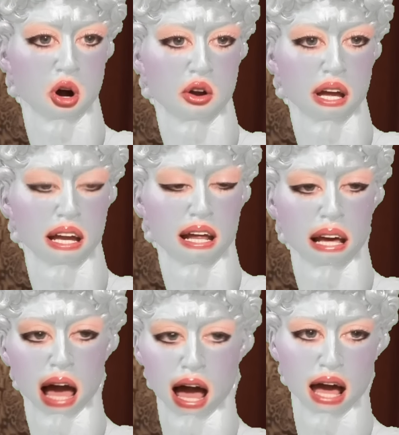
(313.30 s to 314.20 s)
are
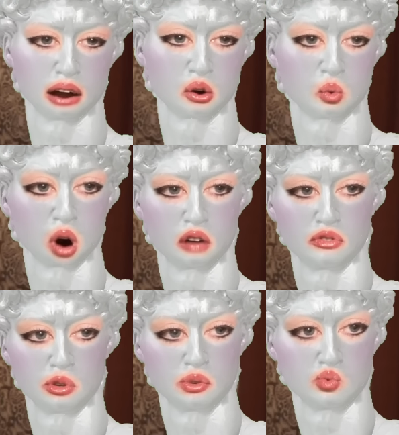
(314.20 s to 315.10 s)
eating Eggo
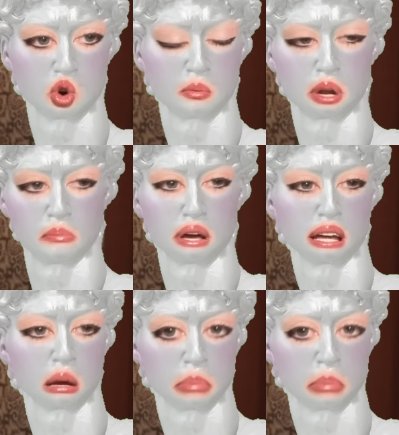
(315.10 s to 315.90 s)
waffles warmed up in a